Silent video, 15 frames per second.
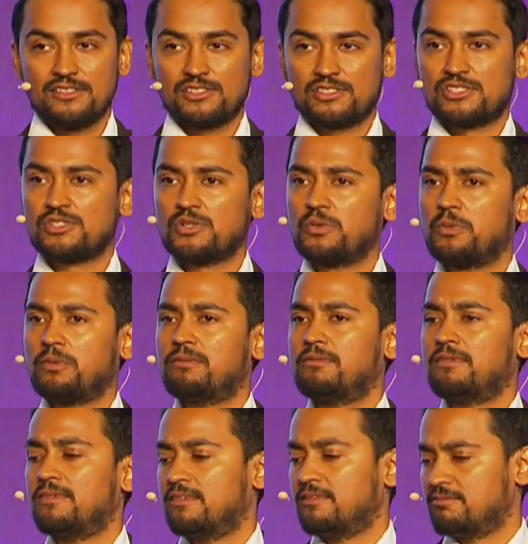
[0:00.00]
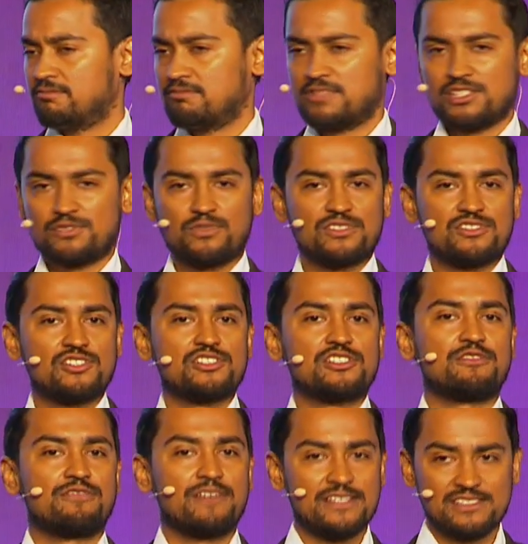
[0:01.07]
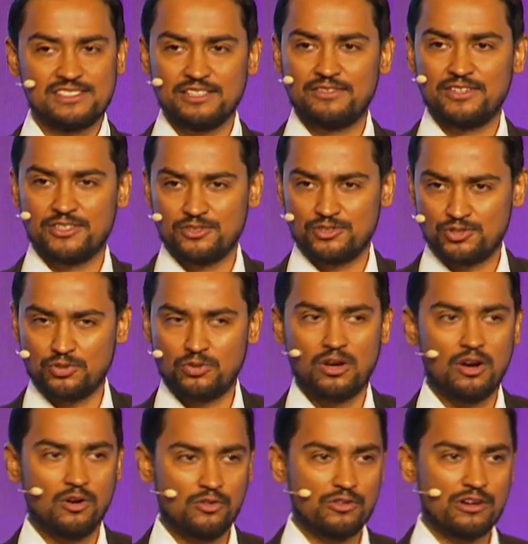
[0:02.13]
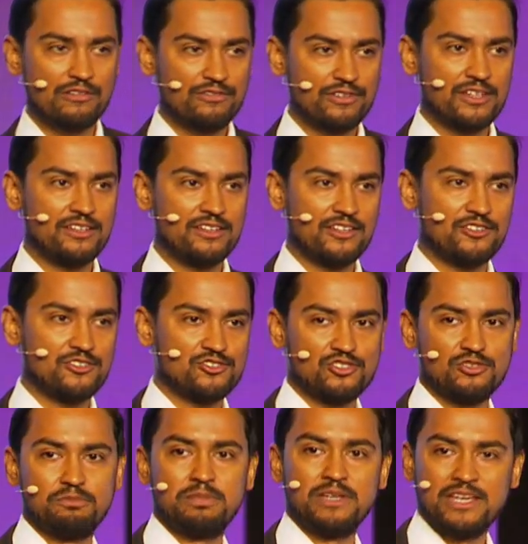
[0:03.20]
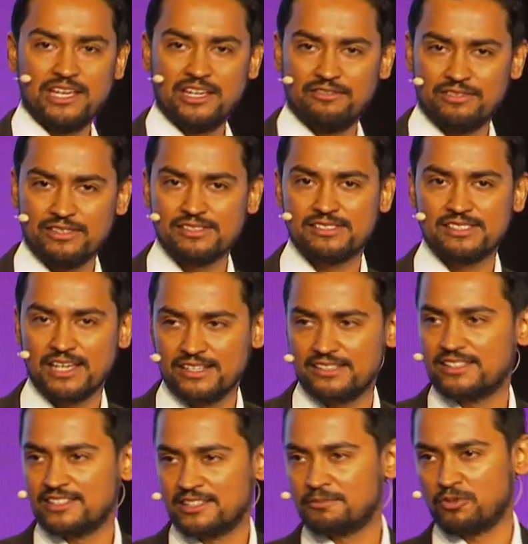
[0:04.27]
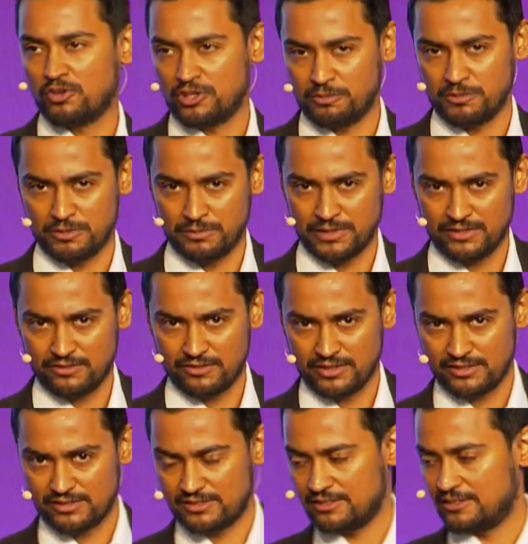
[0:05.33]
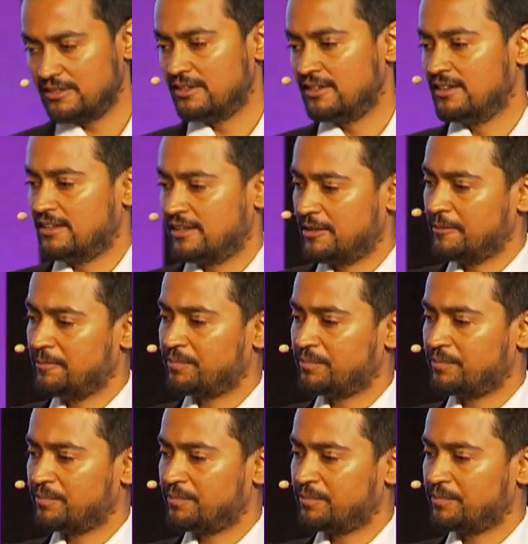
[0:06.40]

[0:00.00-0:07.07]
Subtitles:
So this was just a fancy way to show how graphene nanotube behave inside any polymer matrix. Yeah.